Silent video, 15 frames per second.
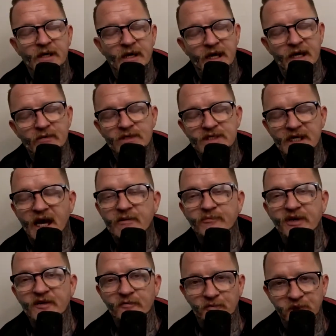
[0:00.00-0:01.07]
He would say,
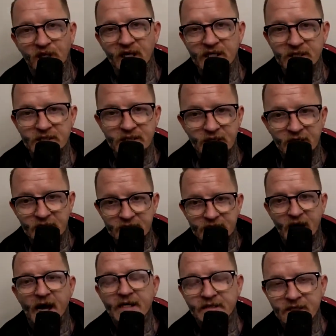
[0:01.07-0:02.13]
"Biff, please
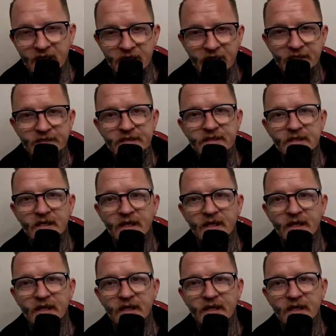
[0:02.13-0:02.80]
take these